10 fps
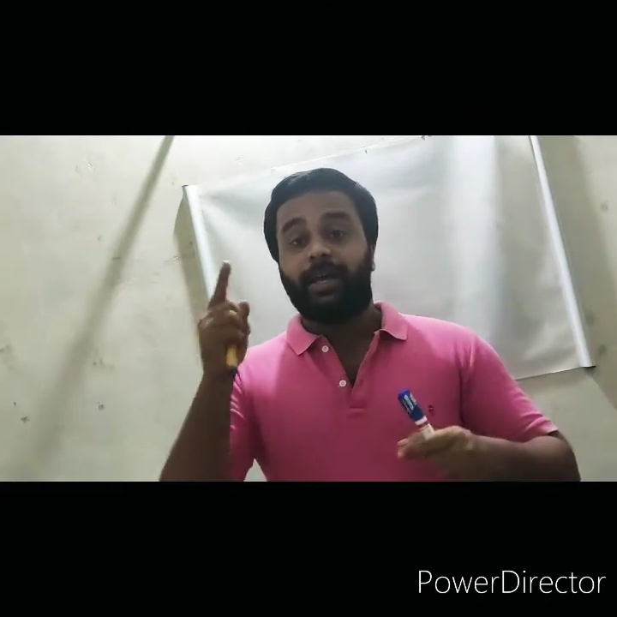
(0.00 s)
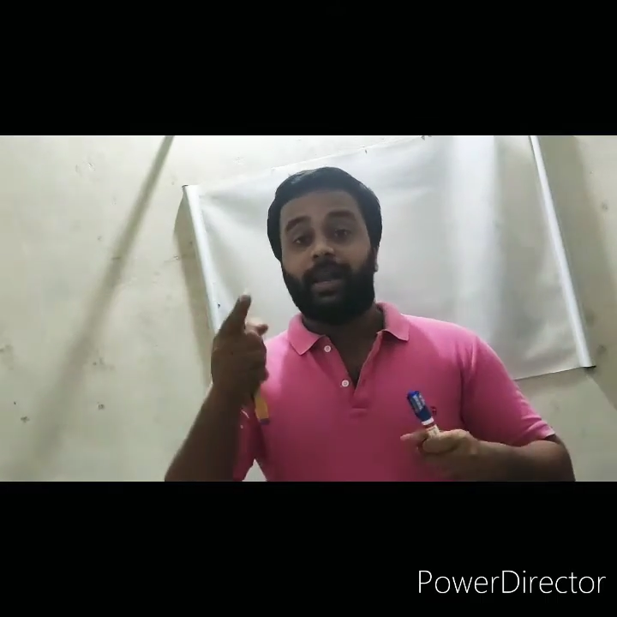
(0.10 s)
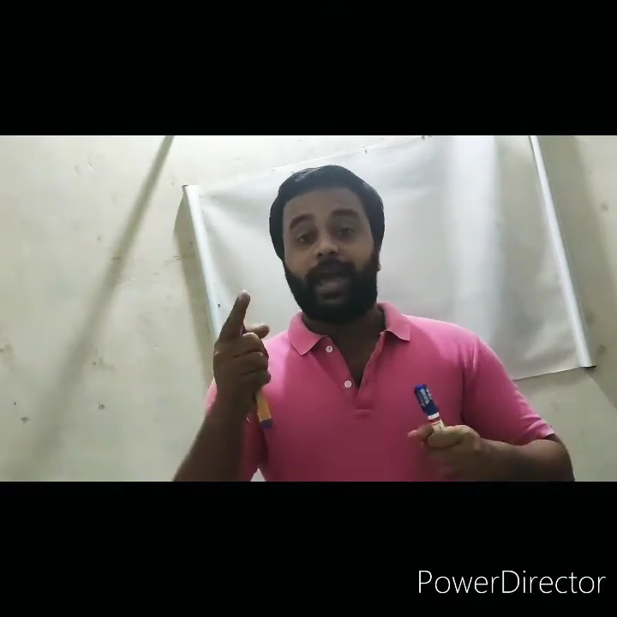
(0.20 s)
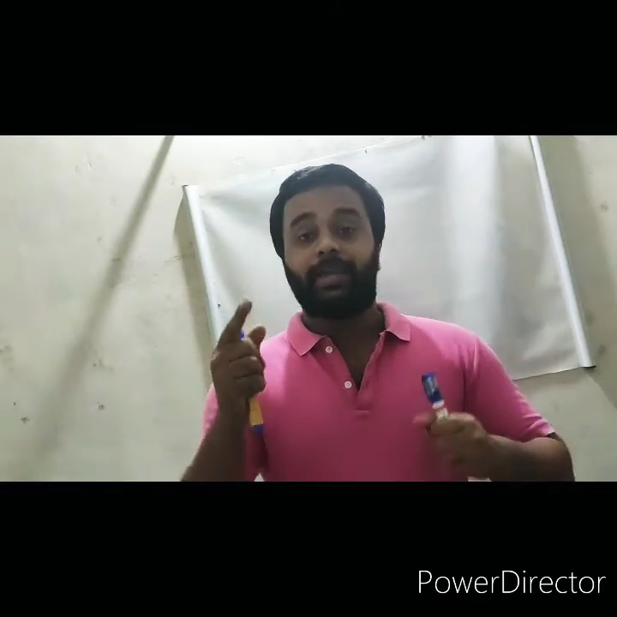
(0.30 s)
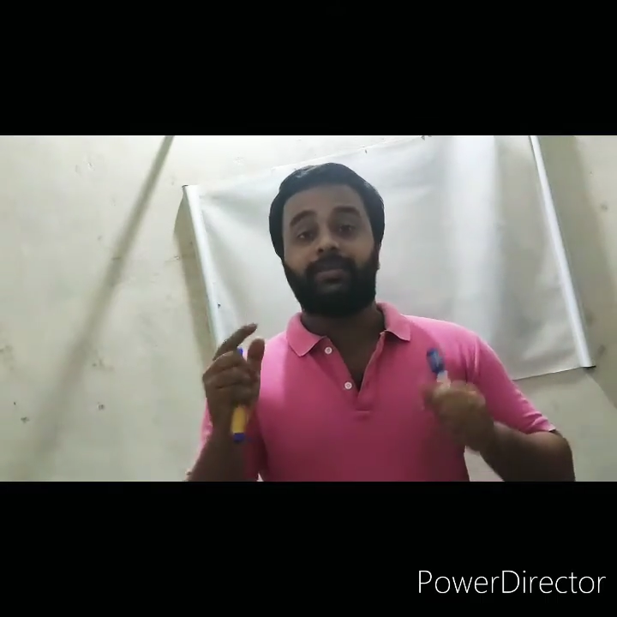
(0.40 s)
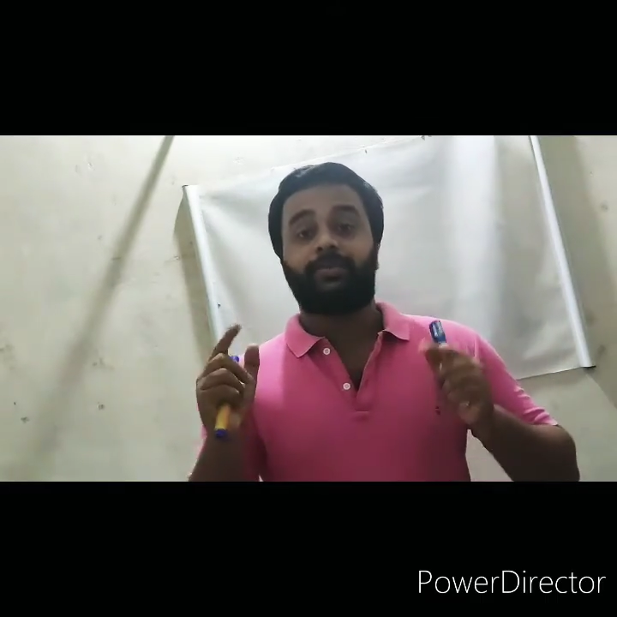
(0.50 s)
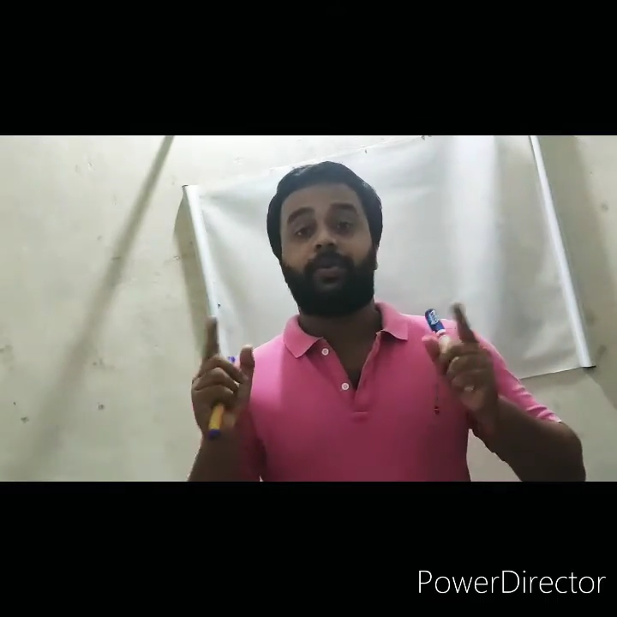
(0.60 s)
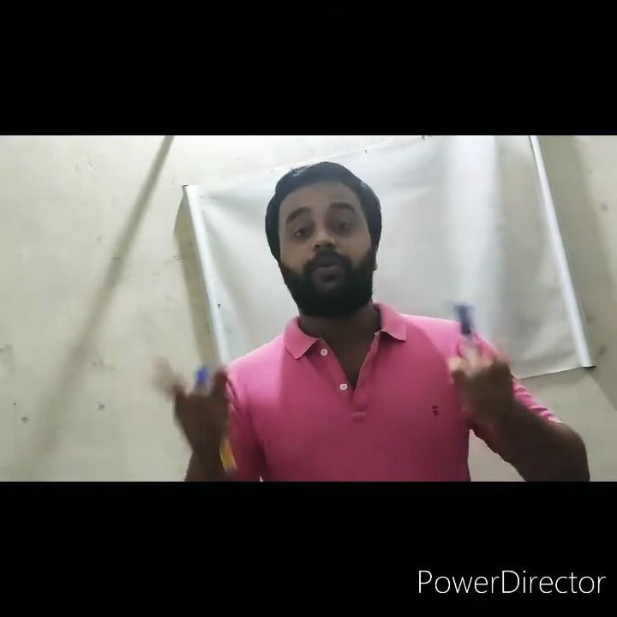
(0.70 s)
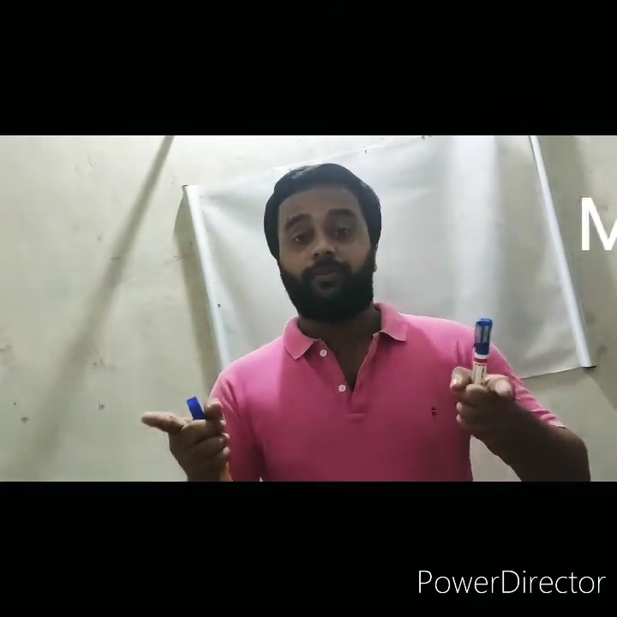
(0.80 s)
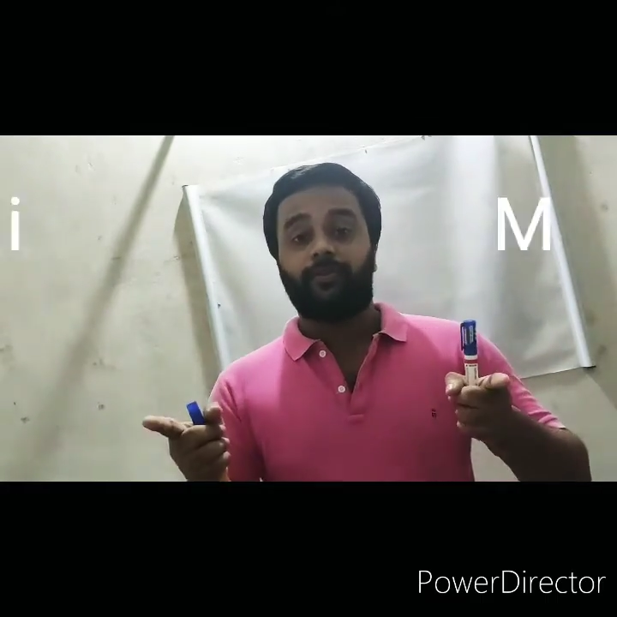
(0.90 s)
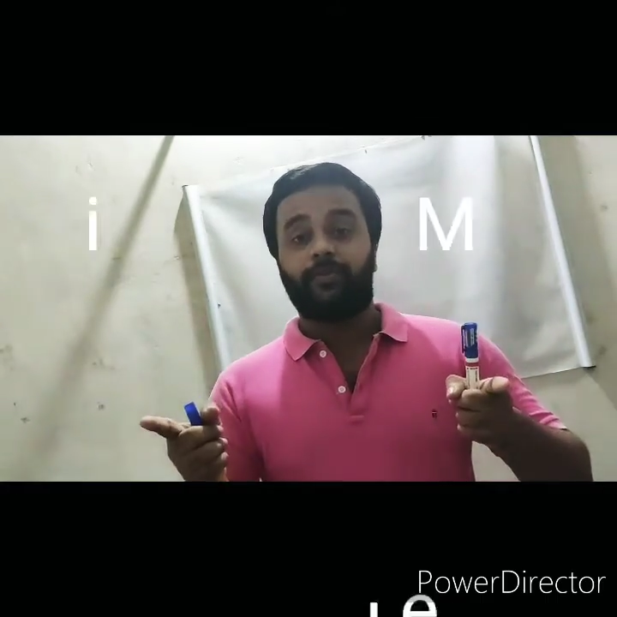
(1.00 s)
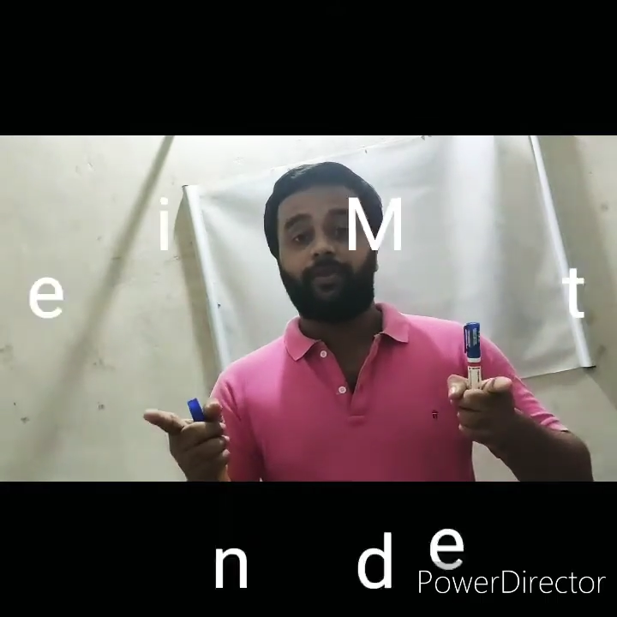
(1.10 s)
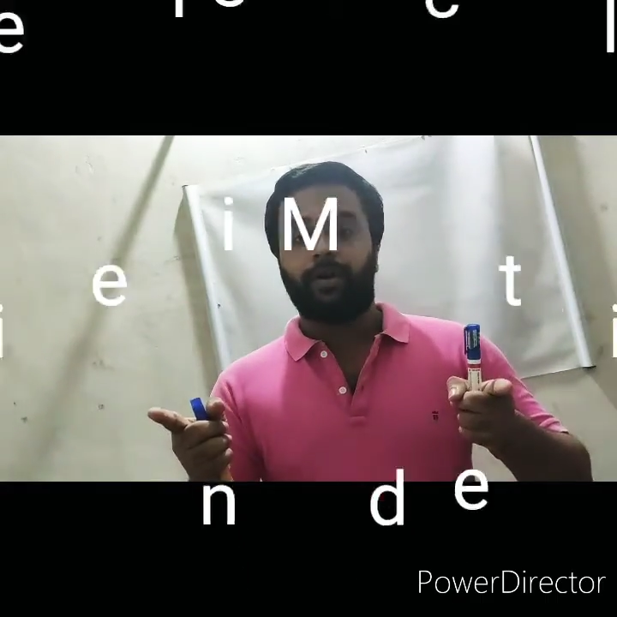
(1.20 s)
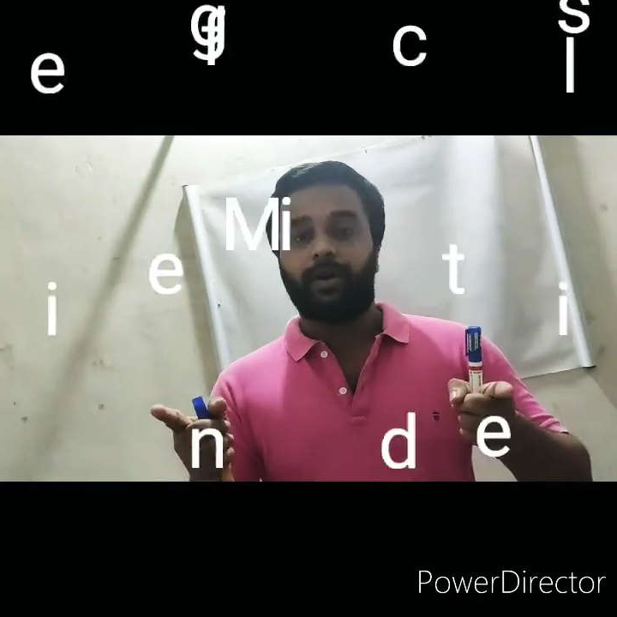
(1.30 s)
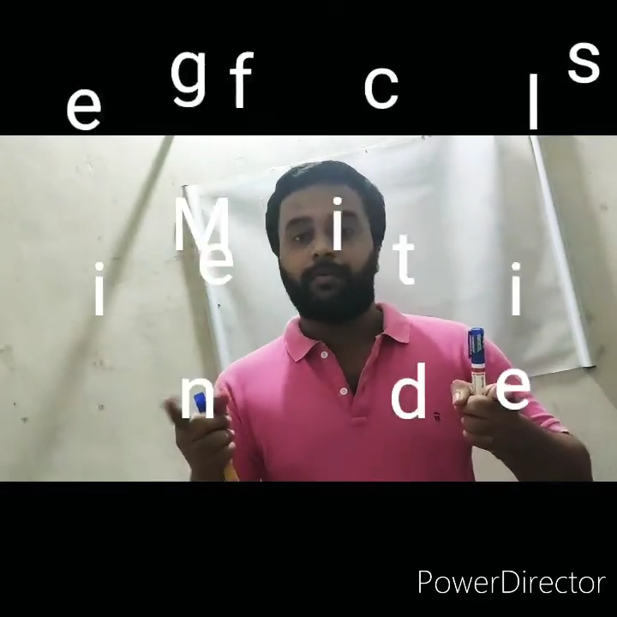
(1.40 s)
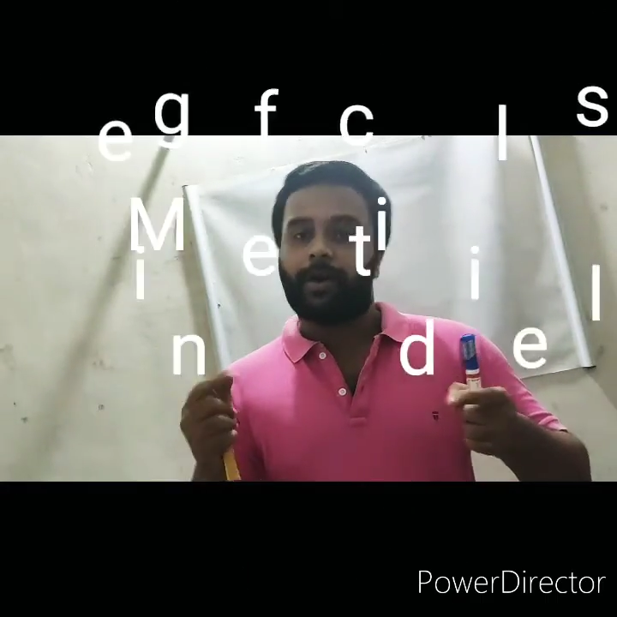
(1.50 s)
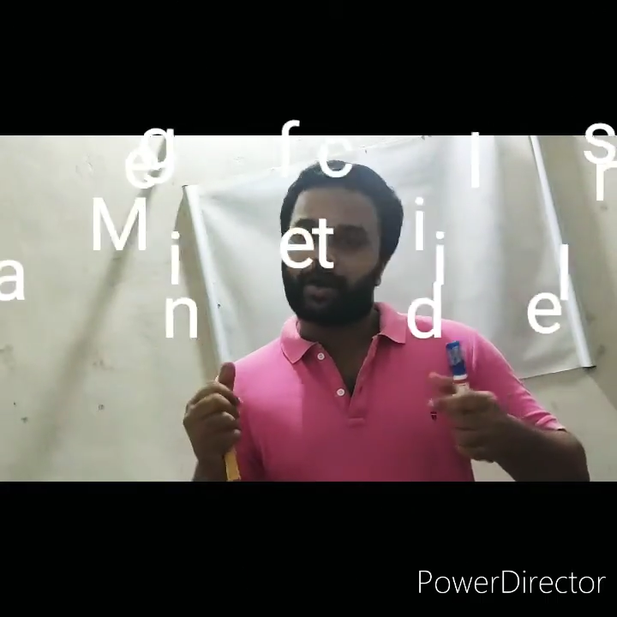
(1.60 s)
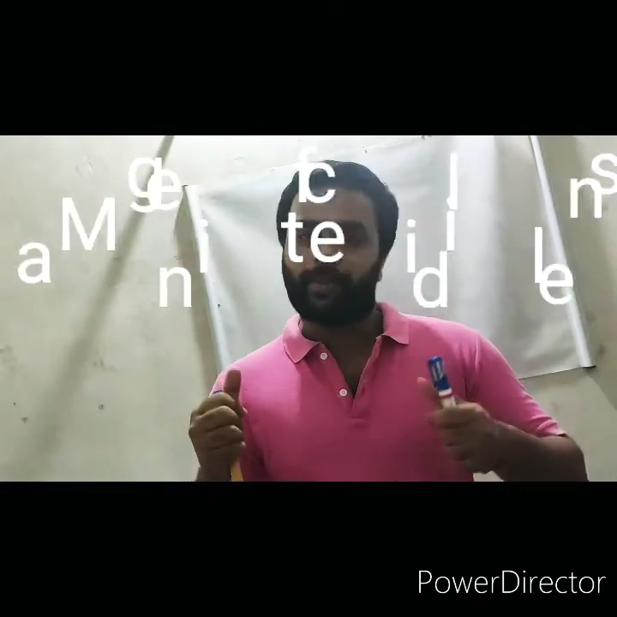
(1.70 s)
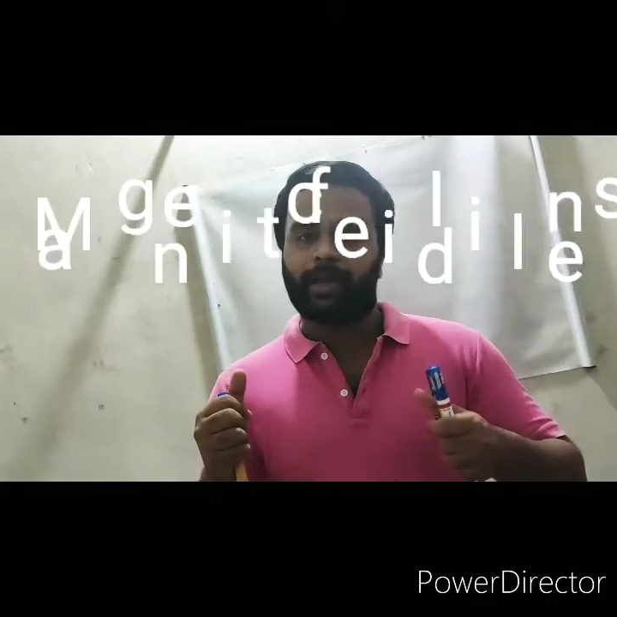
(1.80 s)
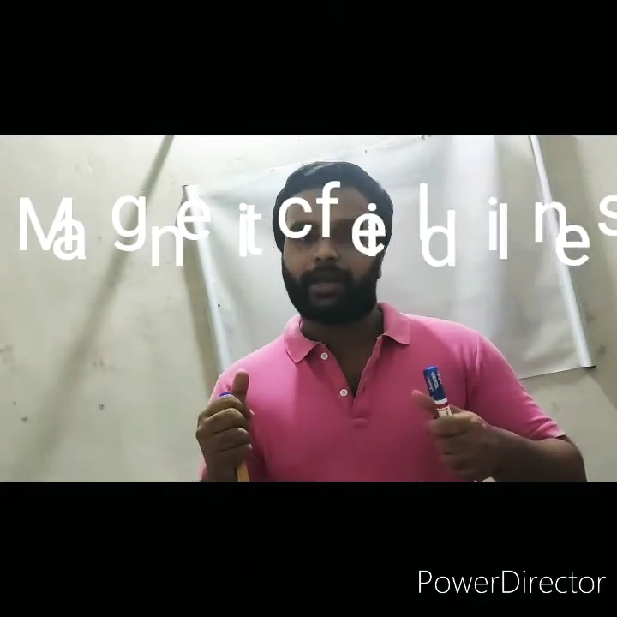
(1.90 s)
lines of
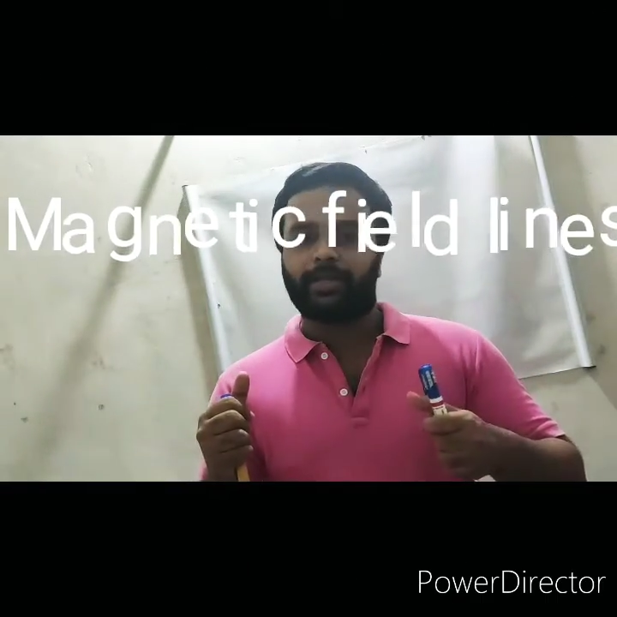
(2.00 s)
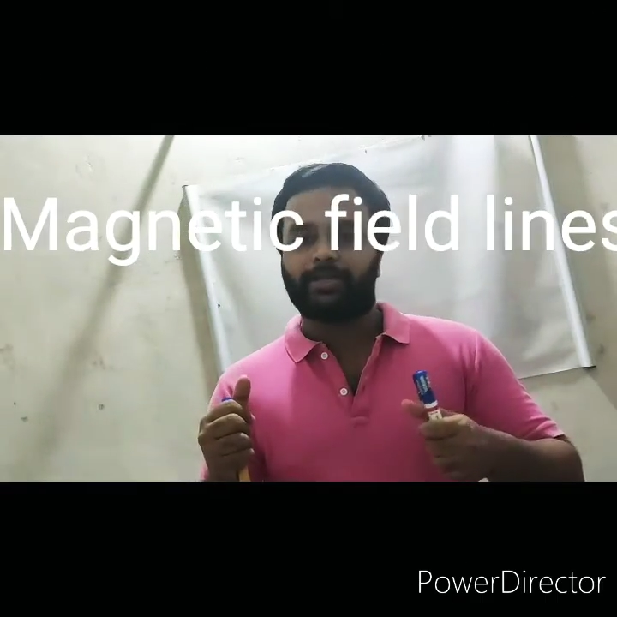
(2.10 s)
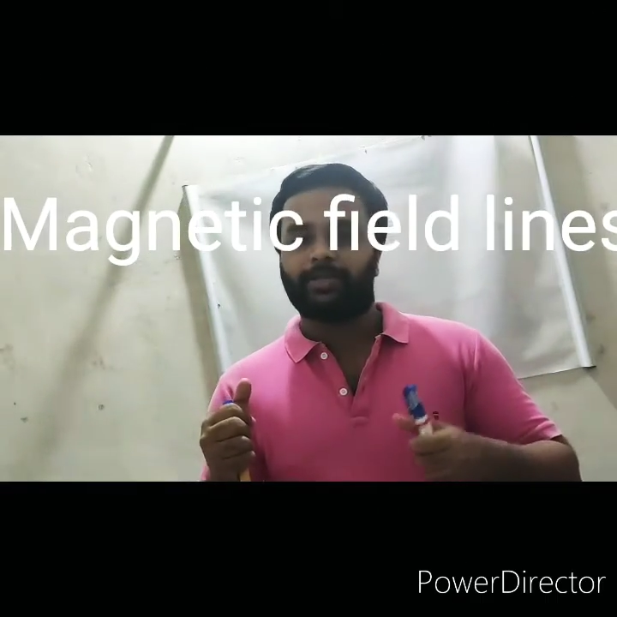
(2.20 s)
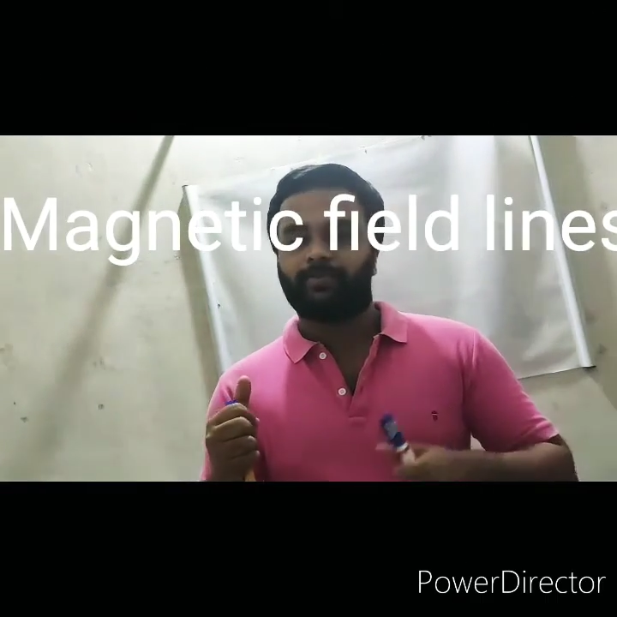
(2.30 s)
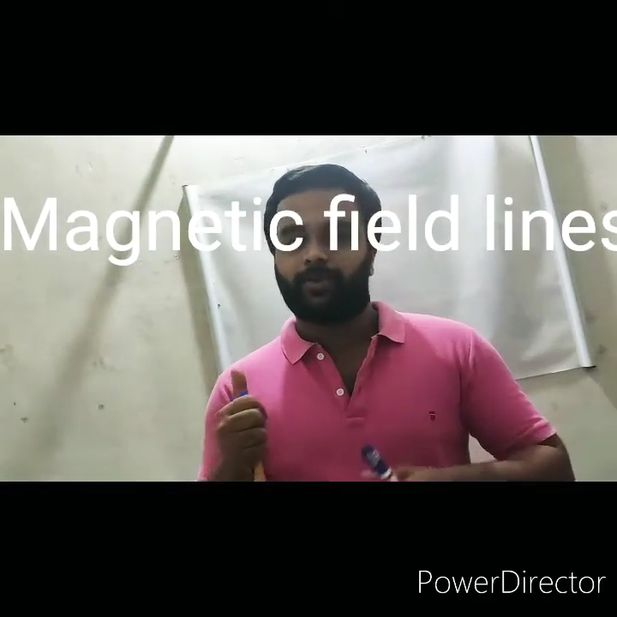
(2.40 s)
bar magnet?